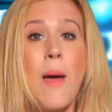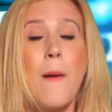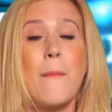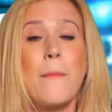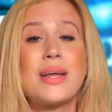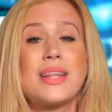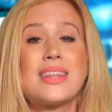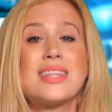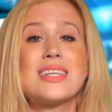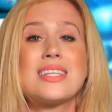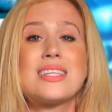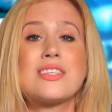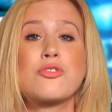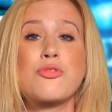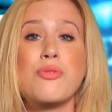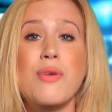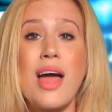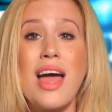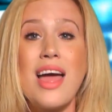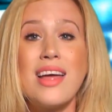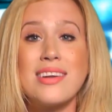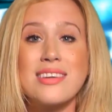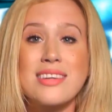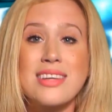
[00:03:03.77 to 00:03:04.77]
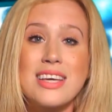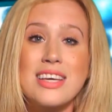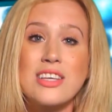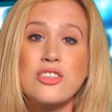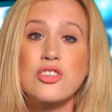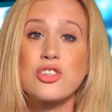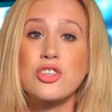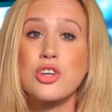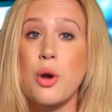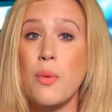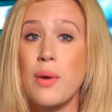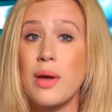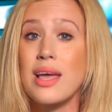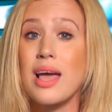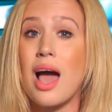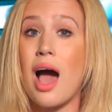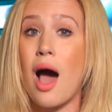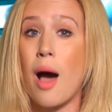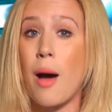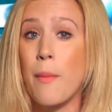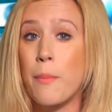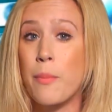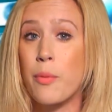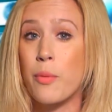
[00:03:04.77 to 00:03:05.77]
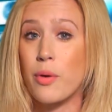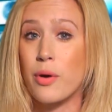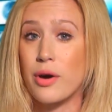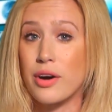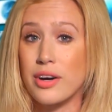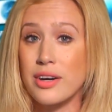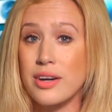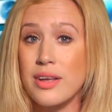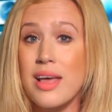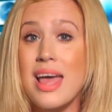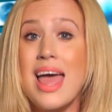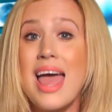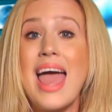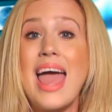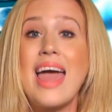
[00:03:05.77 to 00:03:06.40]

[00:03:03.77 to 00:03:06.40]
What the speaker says: but the trend is showing upward,